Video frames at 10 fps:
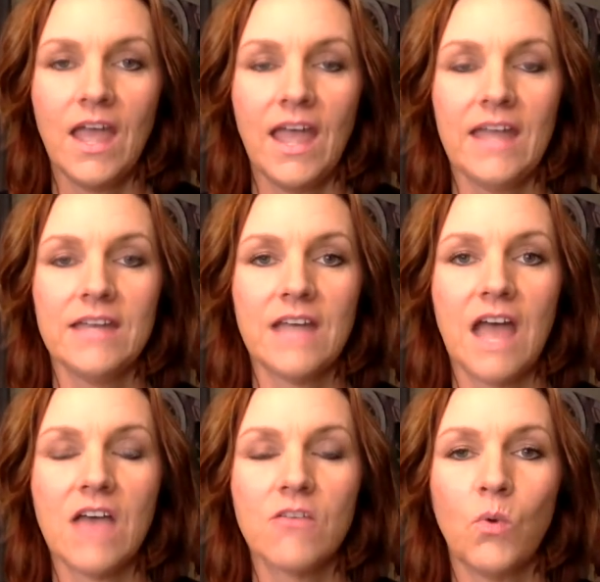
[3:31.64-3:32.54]
And
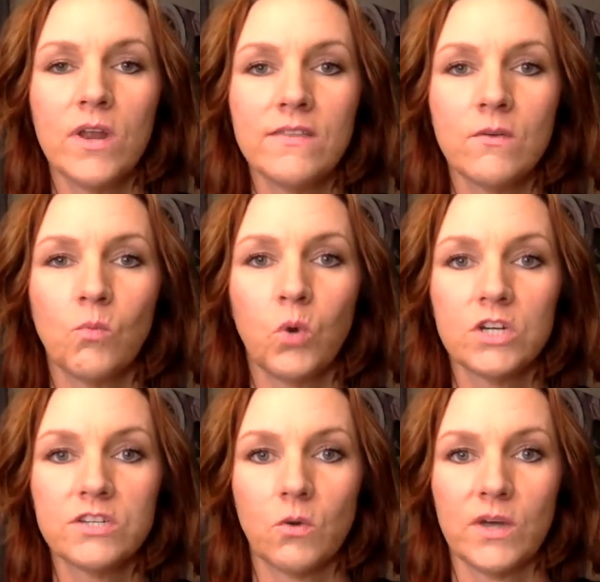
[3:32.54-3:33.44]
one of the
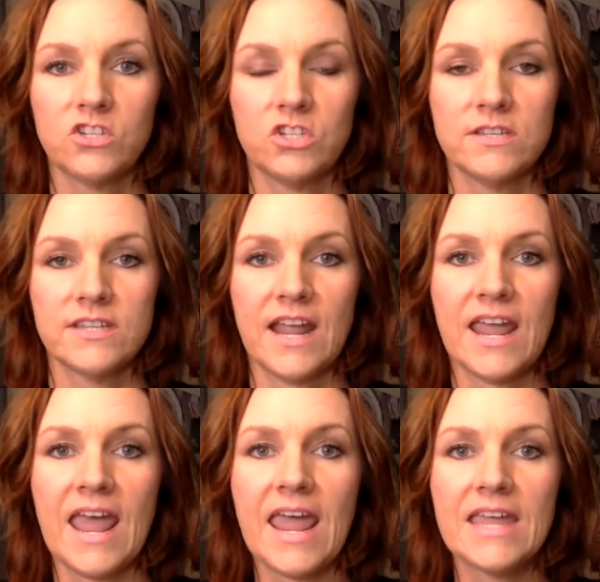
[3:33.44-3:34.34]
worst questions that I
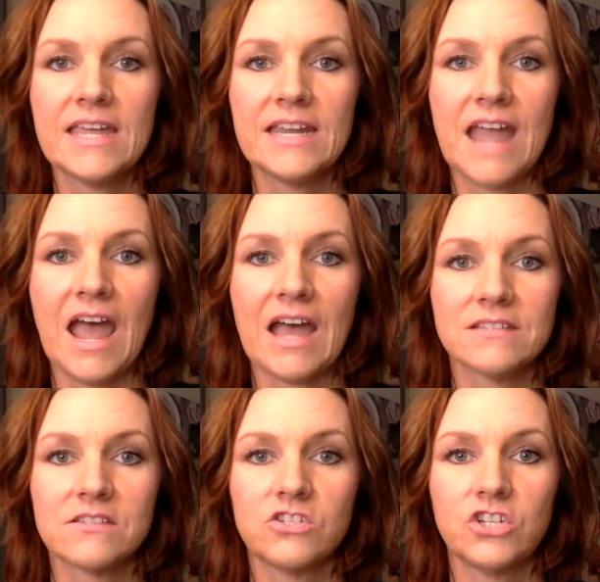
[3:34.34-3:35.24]
hate getting
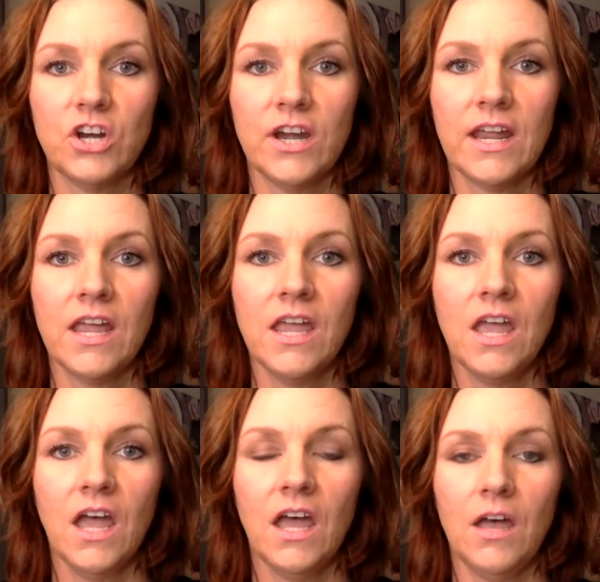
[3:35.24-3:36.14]
asked during
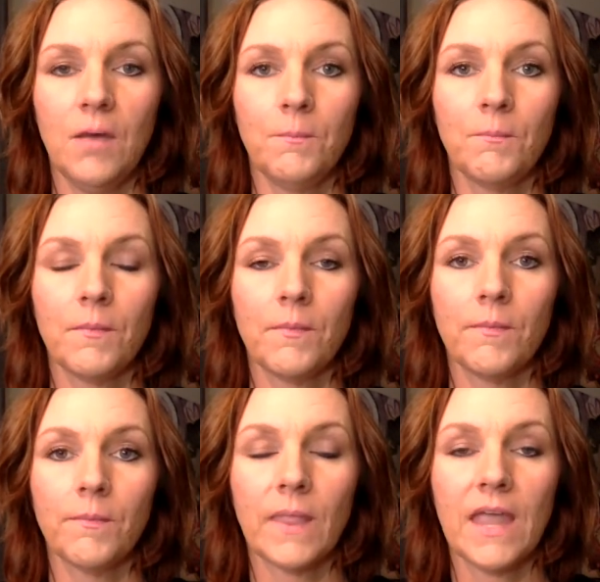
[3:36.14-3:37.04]

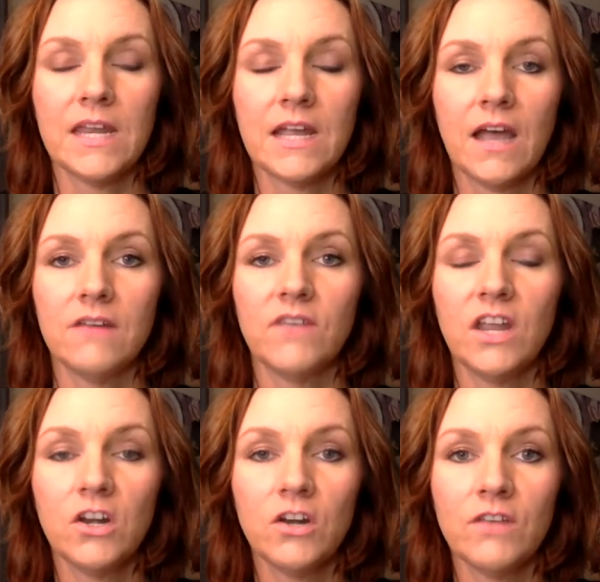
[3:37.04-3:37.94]
any kind of
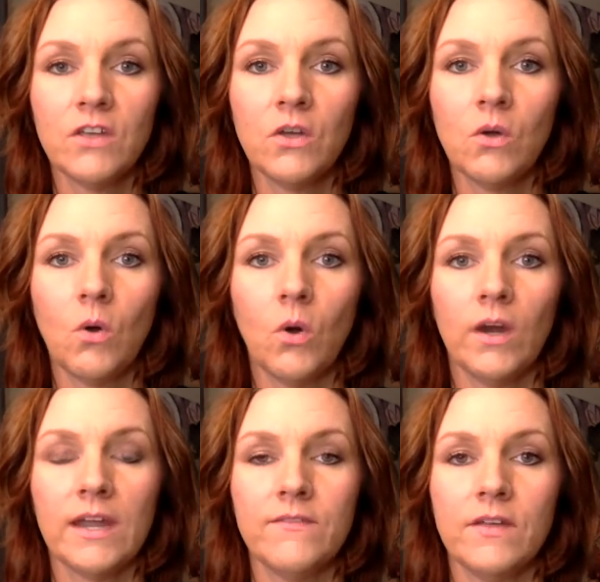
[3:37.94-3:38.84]
interview, or
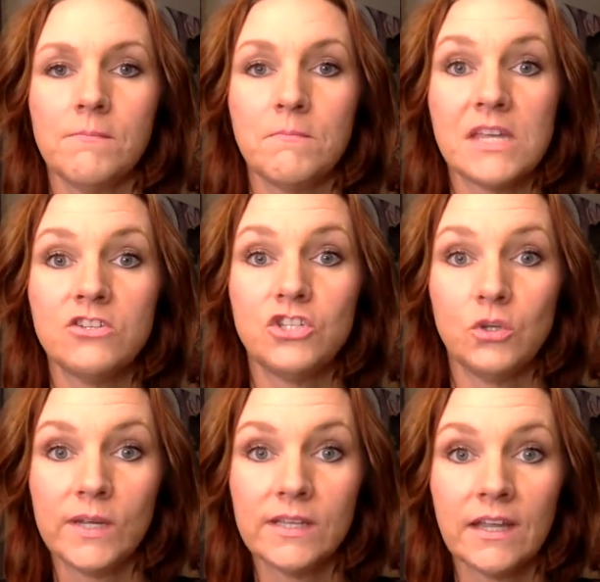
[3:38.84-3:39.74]
even me
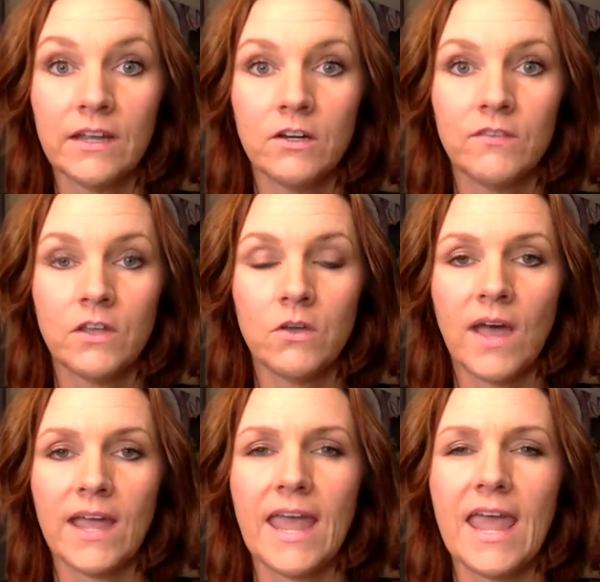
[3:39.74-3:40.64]
doing the interview,
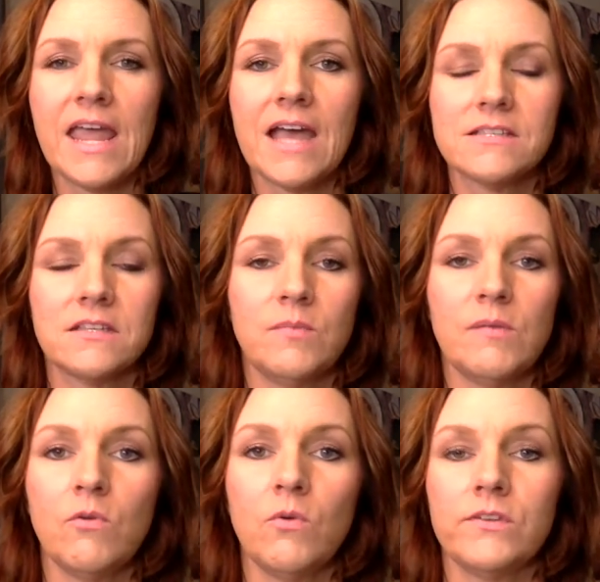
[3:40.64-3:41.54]
I hate asking
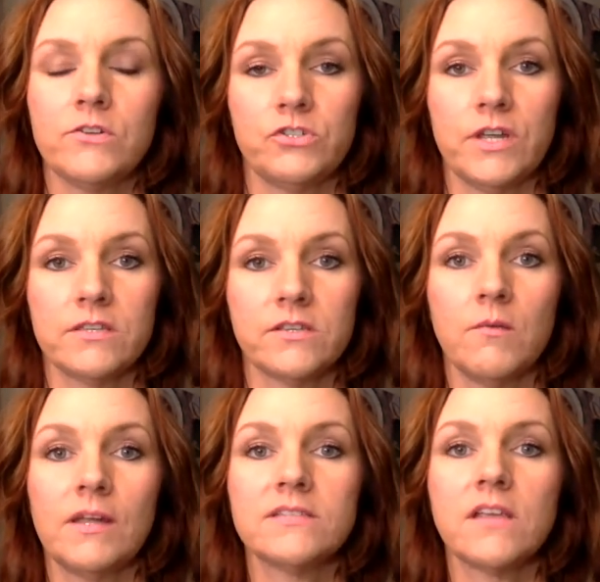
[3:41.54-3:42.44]
people what their strengths are,
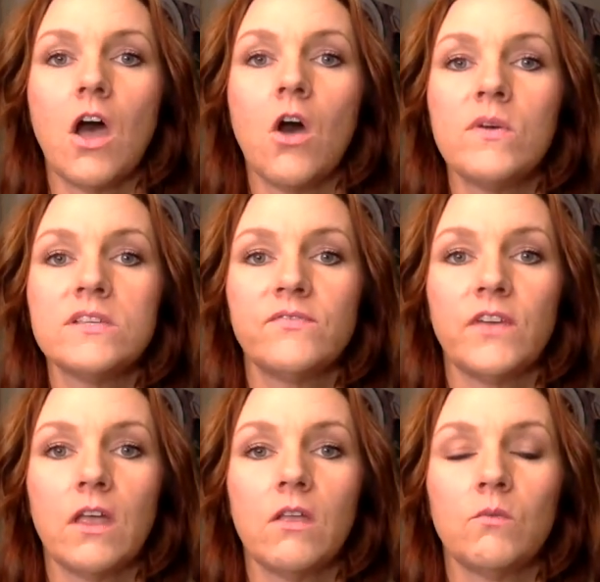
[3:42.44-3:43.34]
because I always
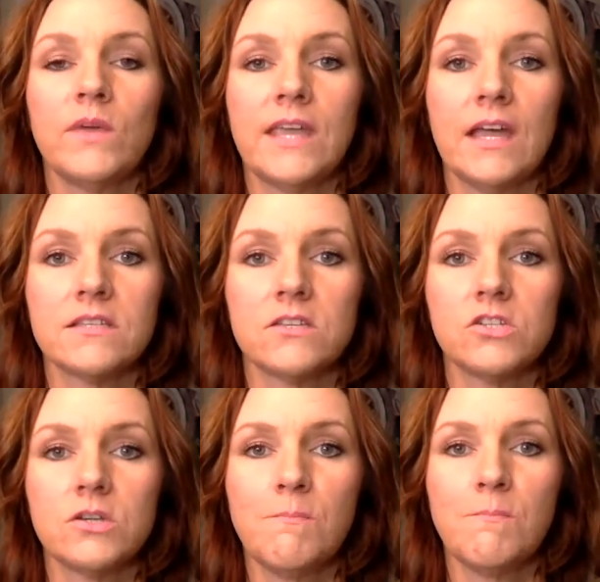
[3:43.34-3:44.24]
feel we get such
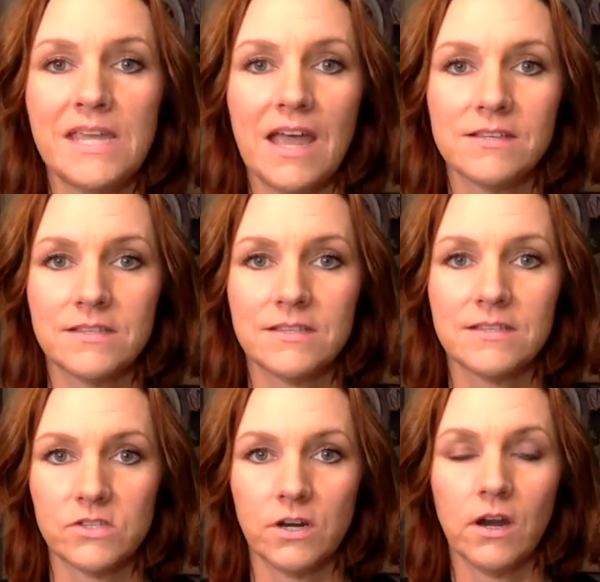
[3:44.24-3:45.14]
a BS
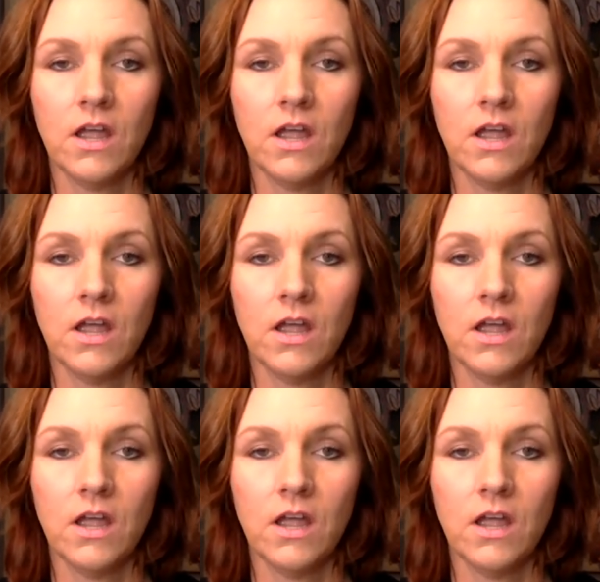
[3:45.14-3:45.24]
answer,